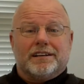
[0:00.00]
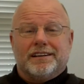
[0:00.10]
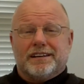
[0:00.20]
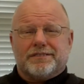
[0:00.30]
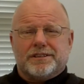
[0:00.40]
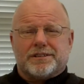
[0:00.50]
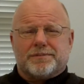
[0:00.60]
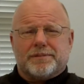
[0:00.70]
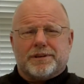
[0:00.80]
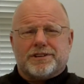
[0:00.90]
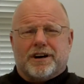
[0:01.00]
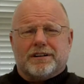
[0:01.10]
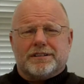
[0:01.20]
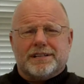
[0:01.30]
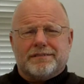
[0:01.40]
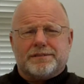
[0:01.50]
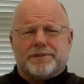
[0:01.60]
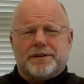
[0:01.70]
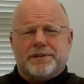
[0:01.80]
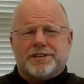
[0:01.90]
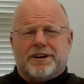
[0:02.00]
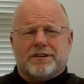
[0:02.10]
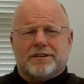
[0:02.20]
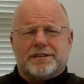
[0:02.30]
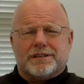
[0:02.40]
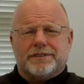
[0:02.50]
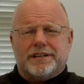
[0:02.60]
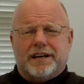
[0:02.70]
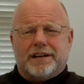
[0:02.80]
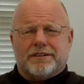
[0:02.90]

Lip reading: He never used to bring me chocolates. Now he's bringing me chocolates every day.